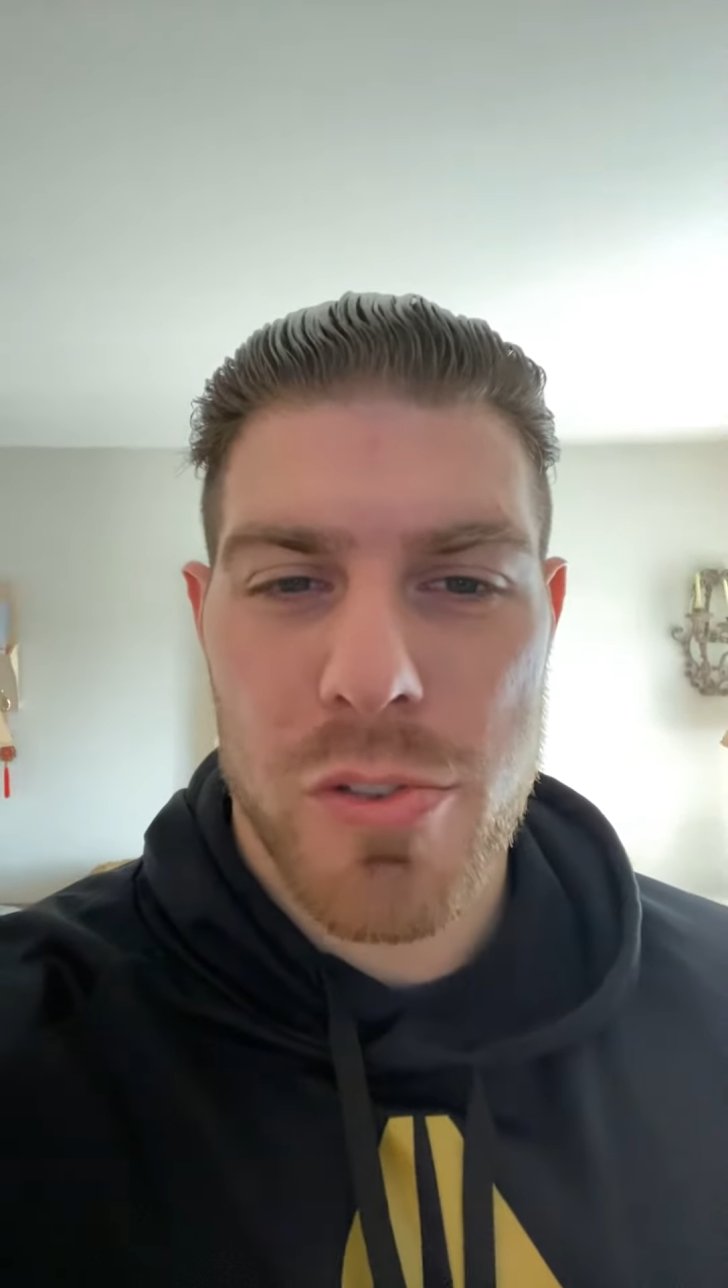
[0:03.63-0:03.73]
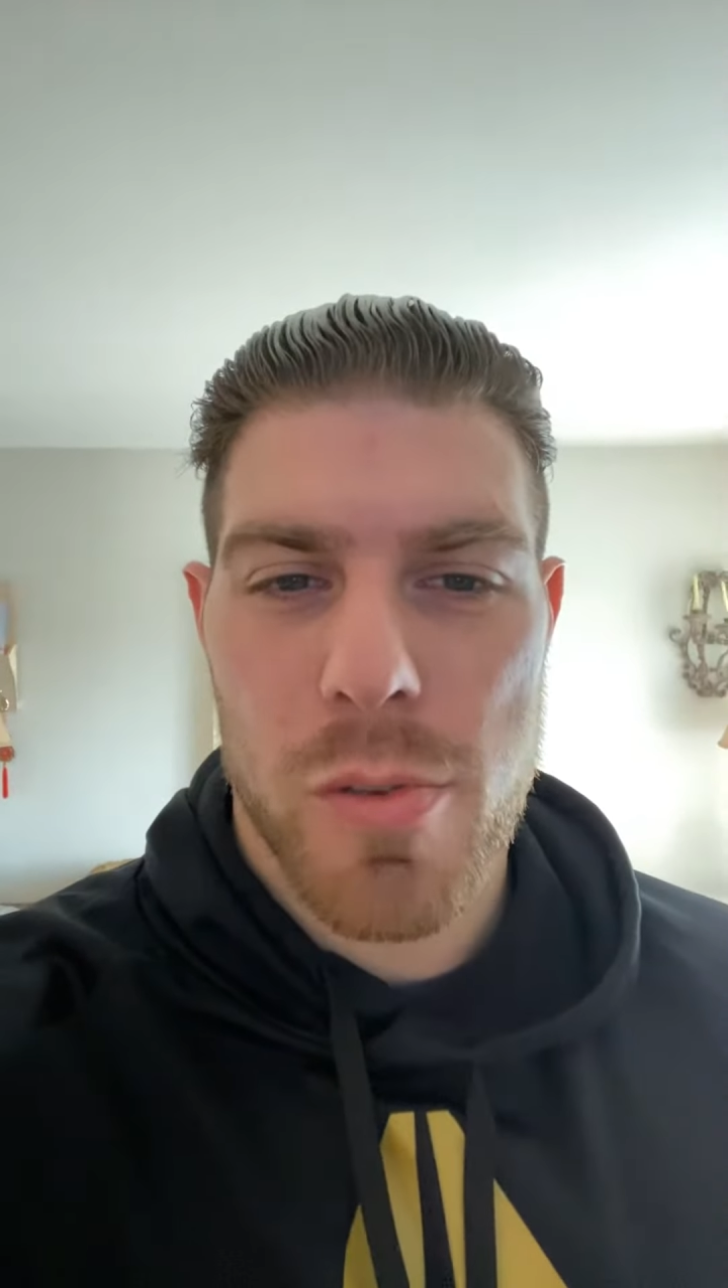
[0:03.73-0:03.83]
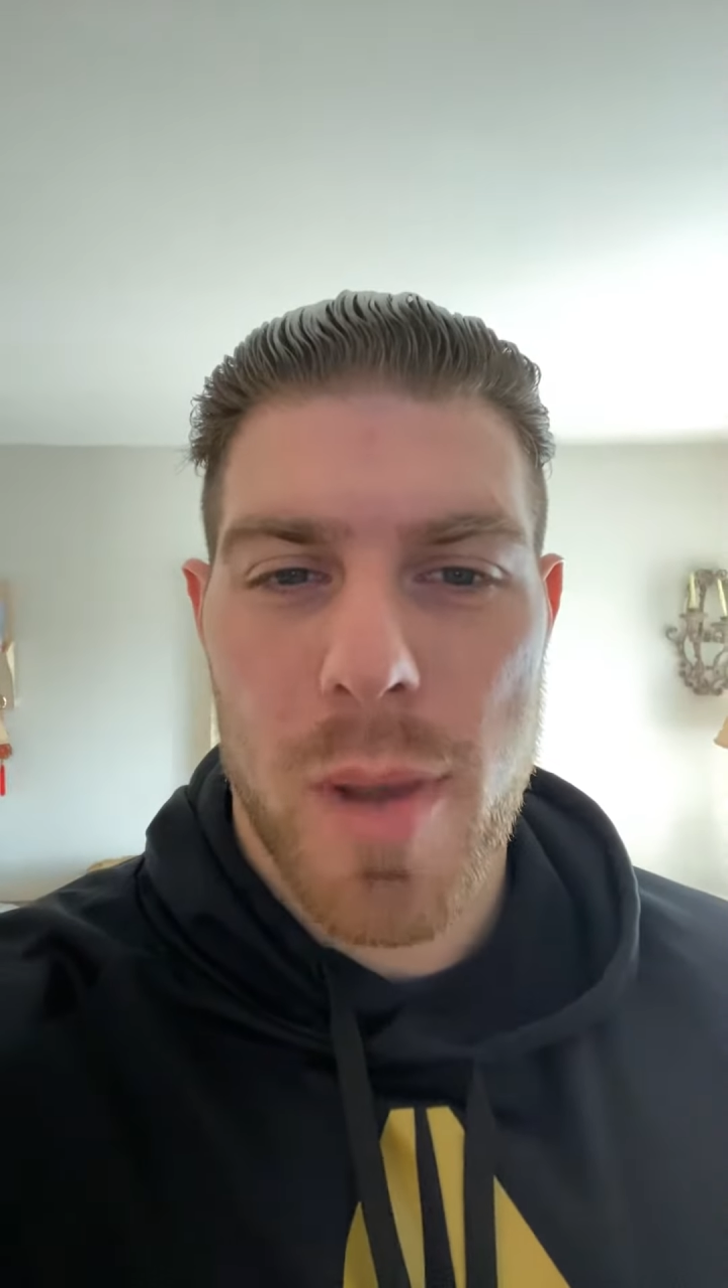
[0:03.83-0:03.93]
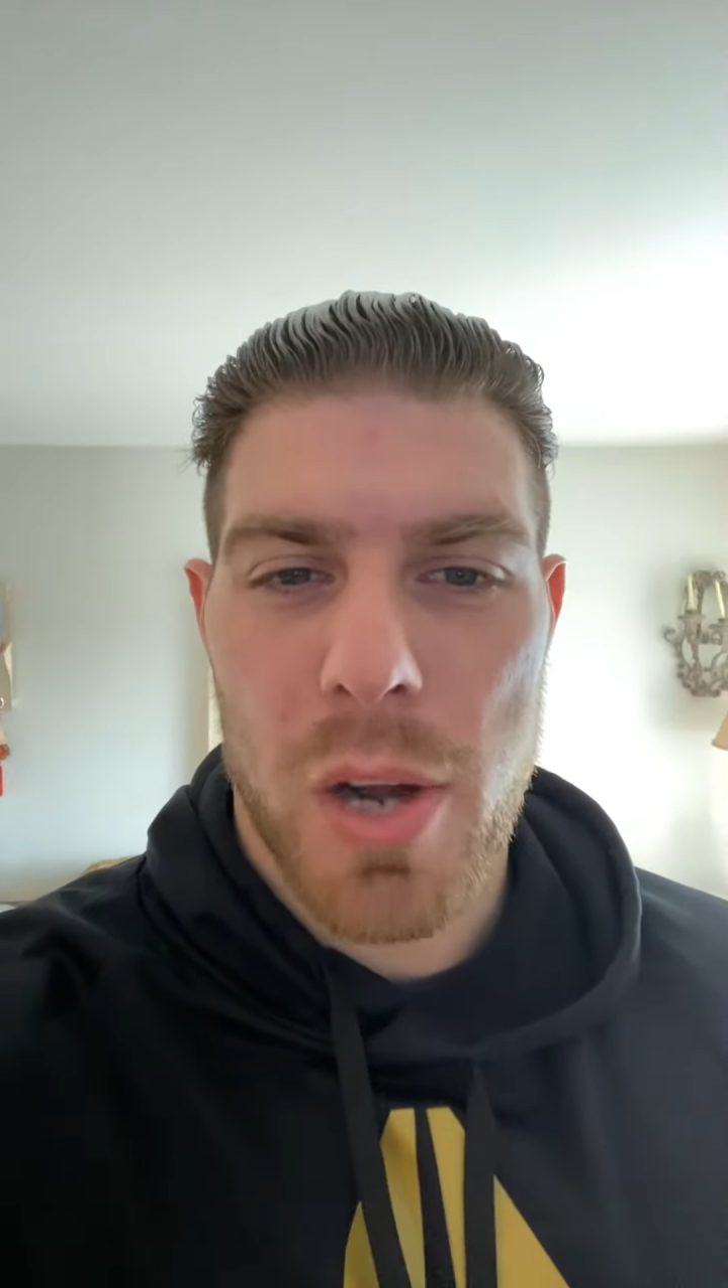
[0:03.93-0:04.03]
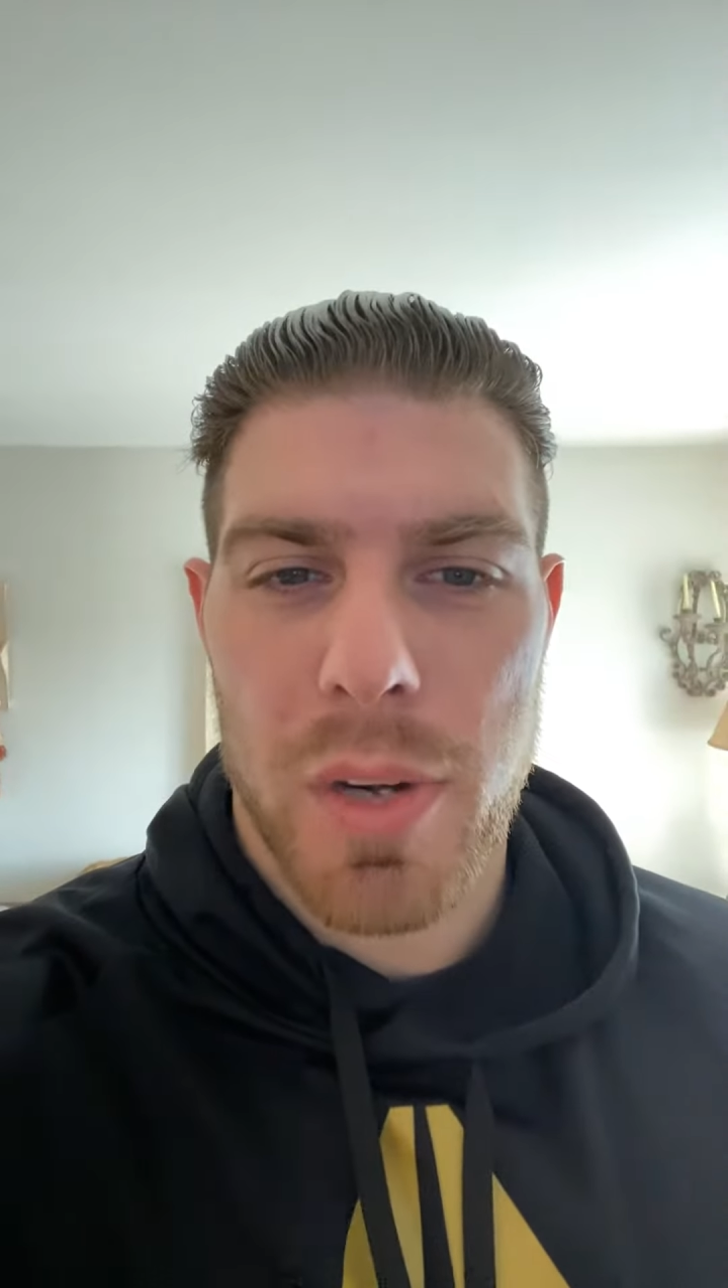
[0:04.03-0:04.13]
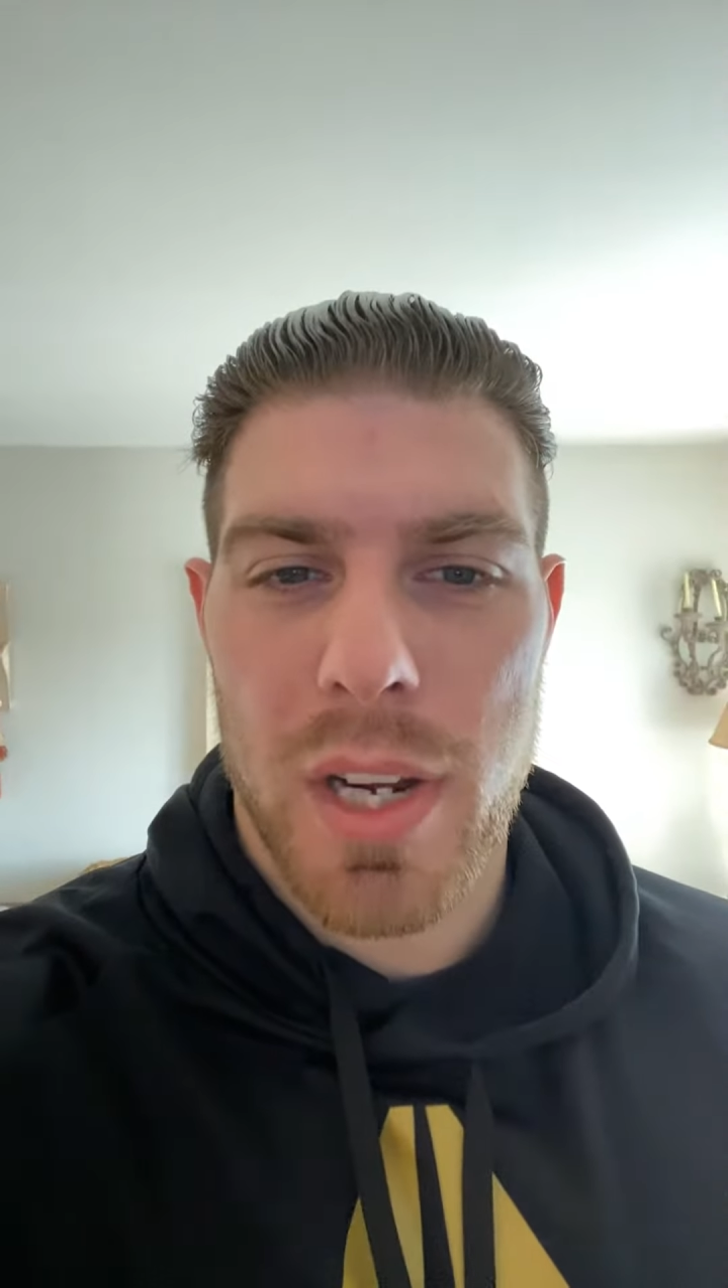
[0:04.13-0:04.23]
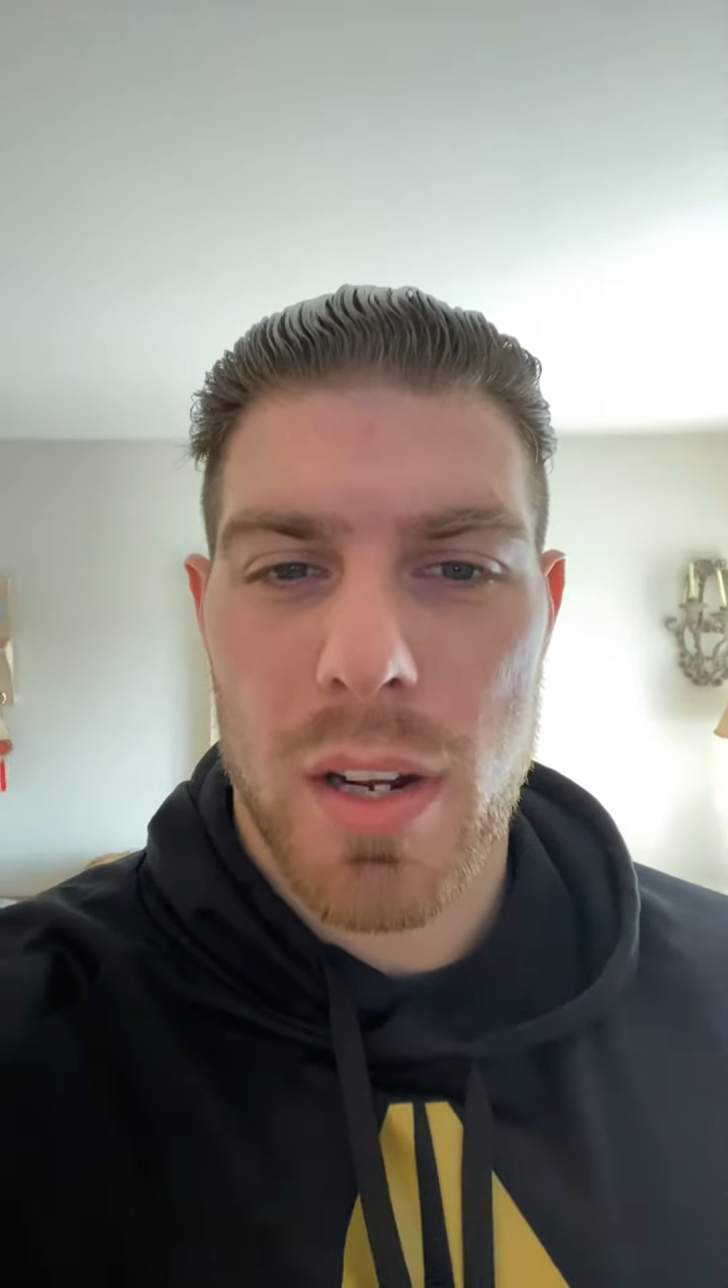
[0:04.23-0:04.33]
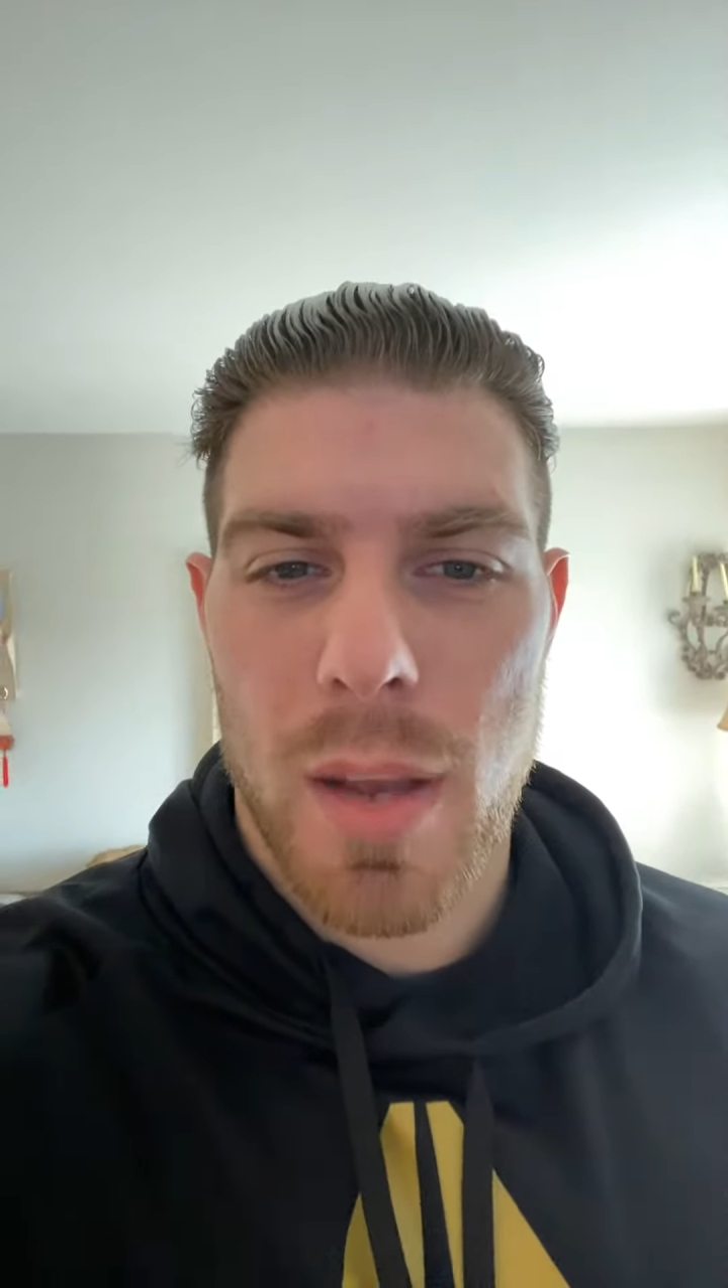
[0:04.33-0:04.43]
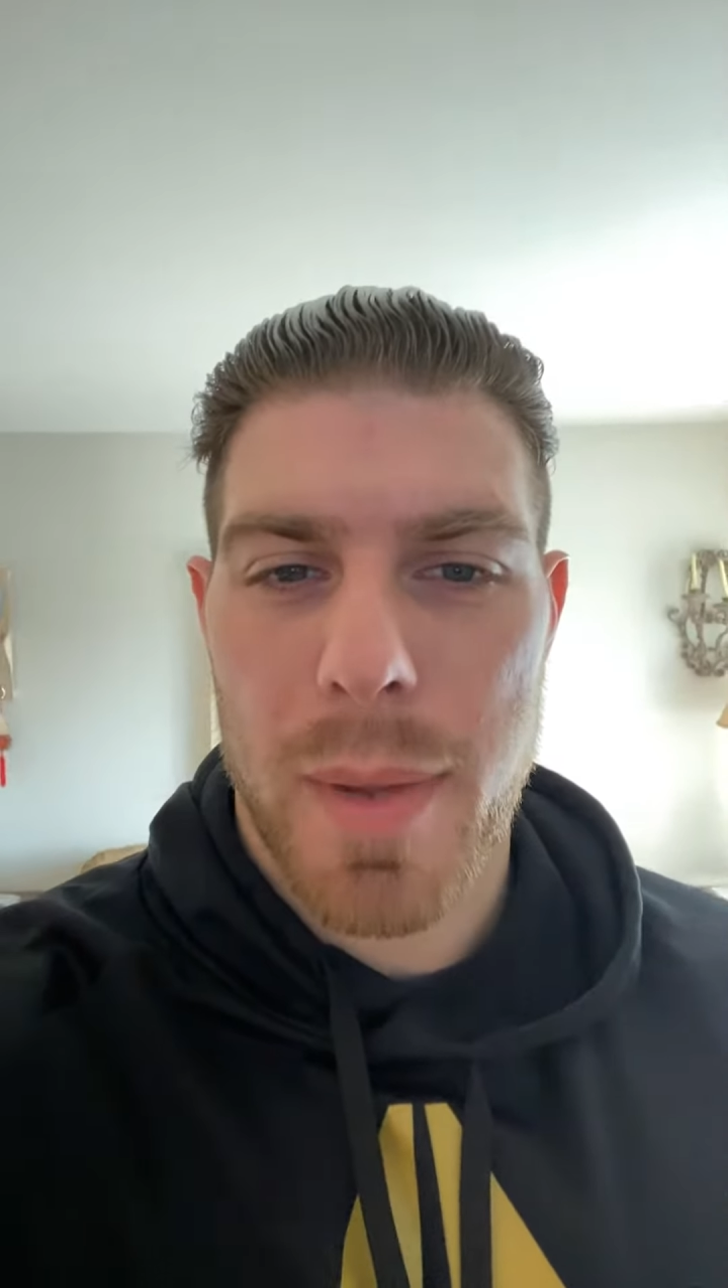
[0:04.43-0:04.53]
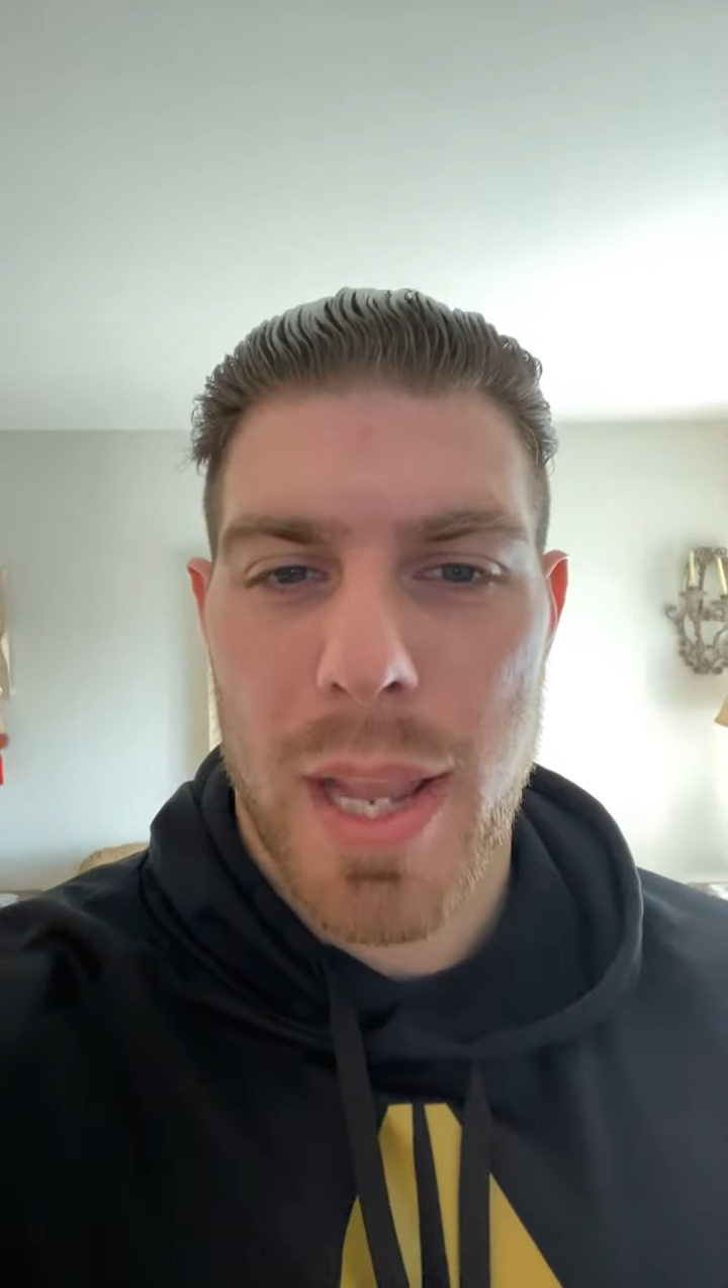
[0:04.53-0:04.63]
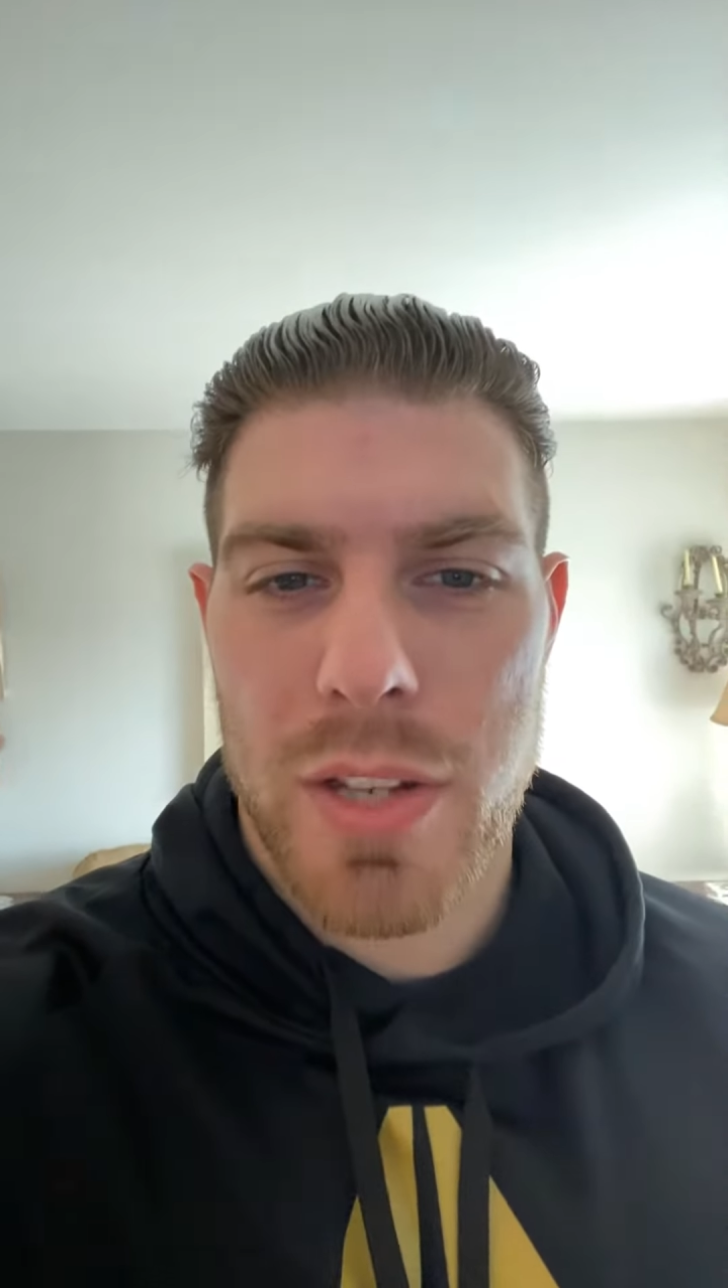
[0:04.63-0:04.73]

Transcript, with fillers: Romano here coming